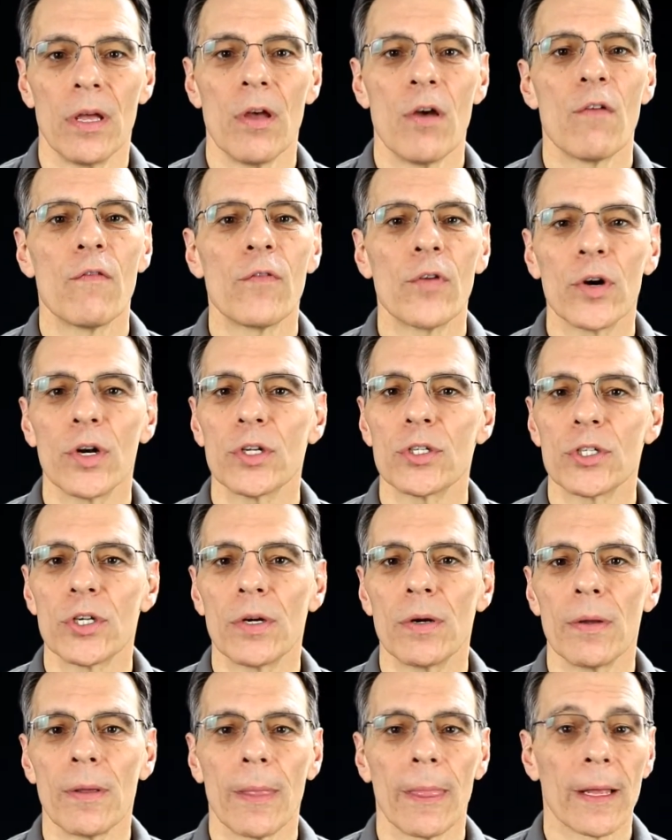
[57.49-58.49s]

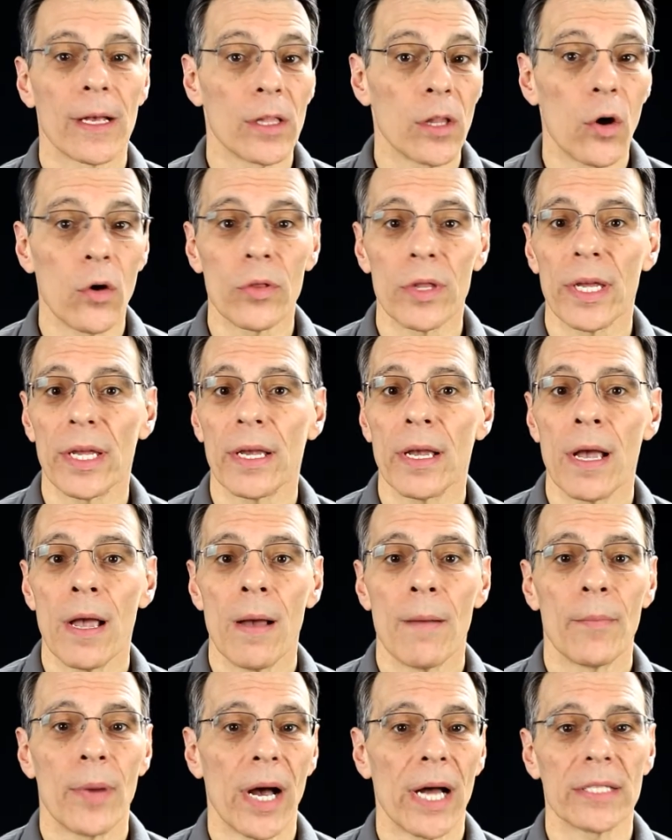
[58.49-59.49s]
Furniture, clothing,
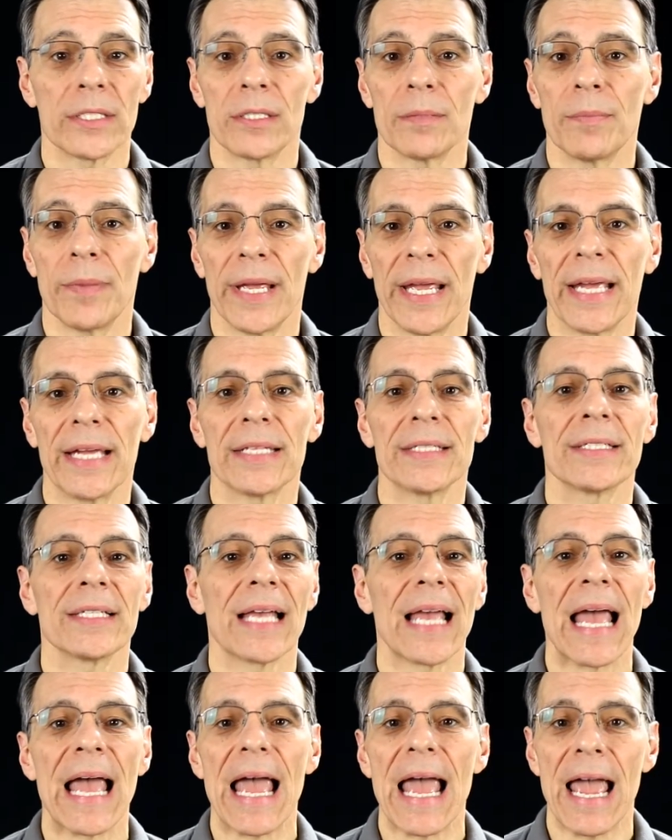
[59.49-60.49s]
pots and pans,
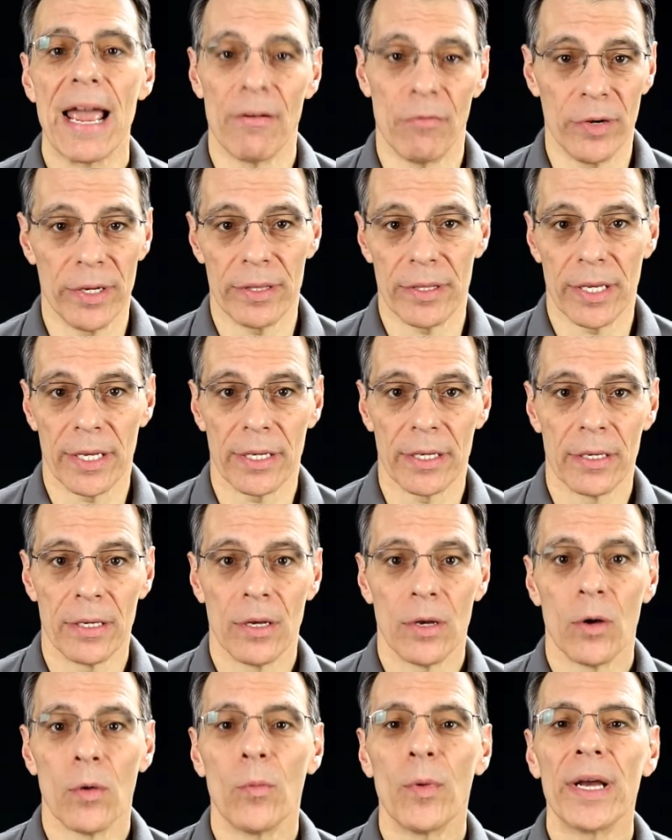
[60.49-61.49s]
everything.
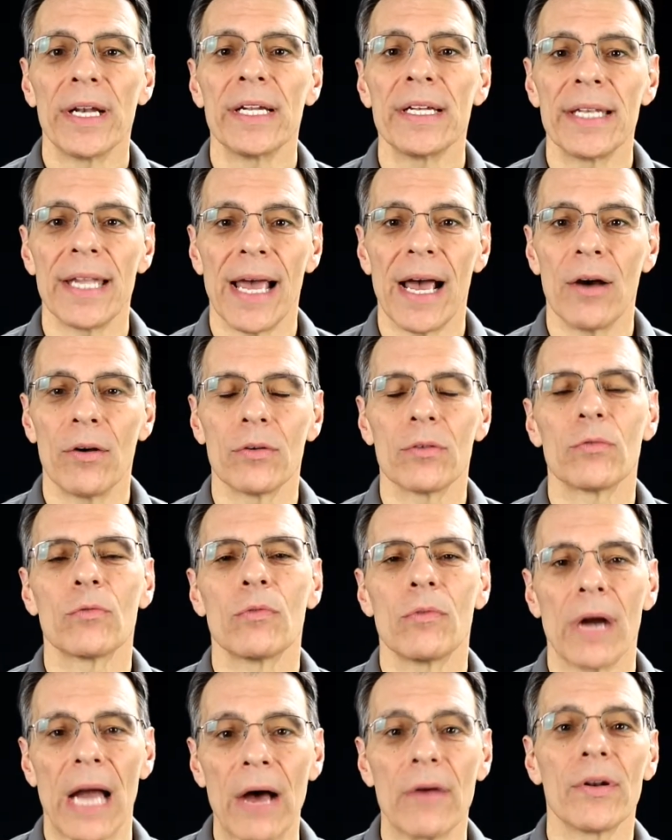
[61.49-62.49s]
When in doubt,
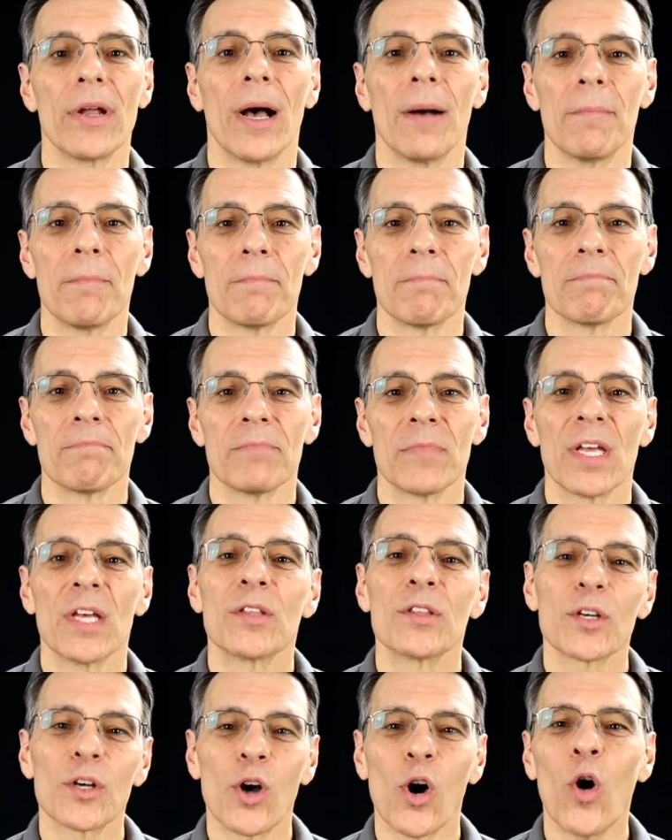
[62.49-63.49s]
round up.
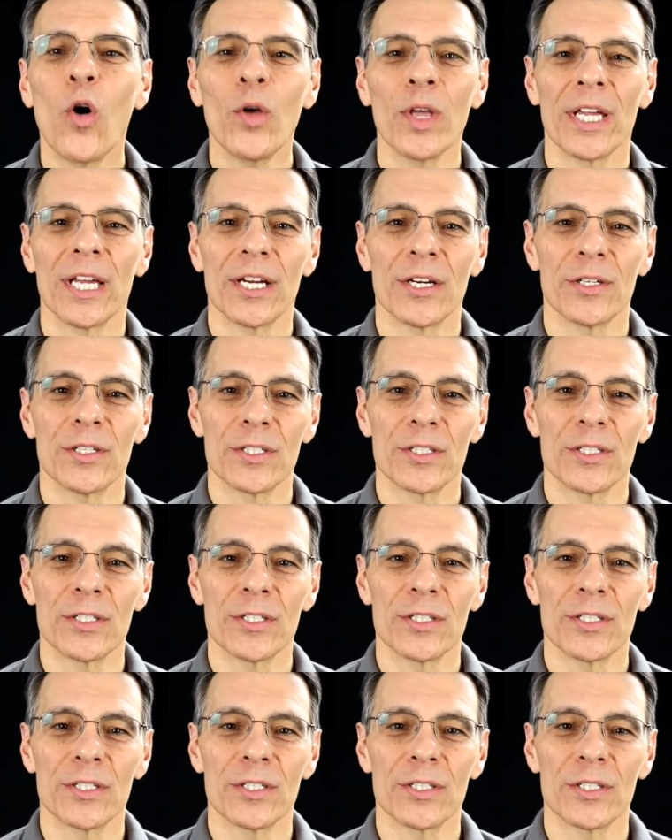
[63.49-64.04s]
The goal here is